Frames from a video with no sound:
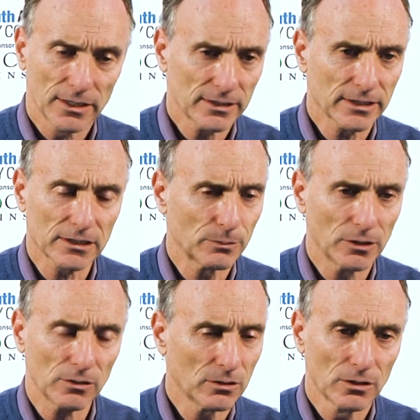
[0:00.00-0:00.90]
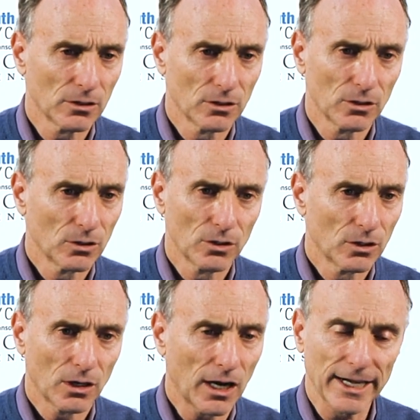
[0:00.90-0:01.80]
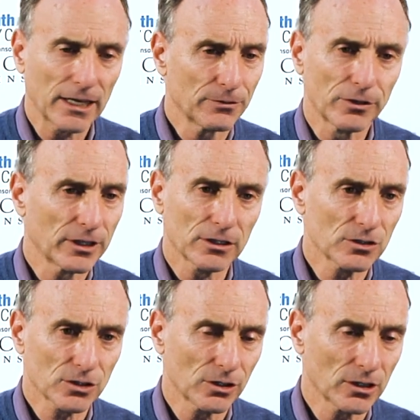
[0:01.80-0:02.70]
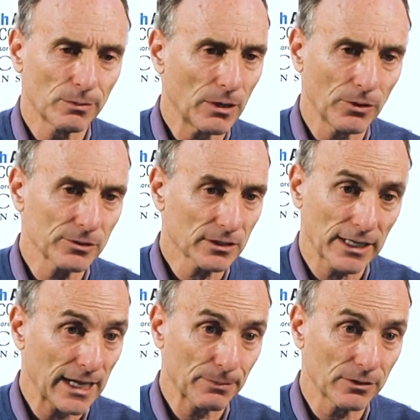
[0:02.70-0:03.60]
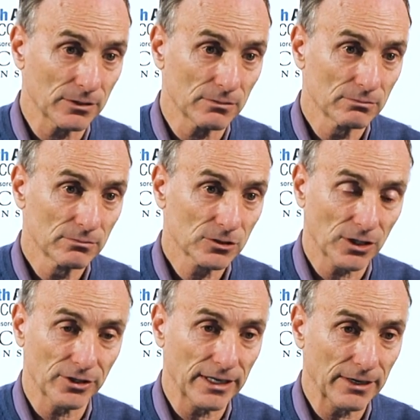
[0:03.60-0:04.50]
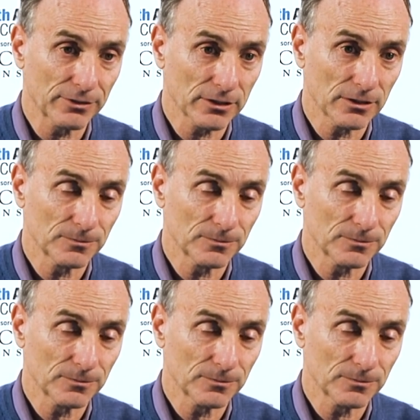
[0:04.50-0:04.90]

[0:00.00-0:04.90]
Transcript: He said to me, I got very concerned about what was going to happen in southern Africa.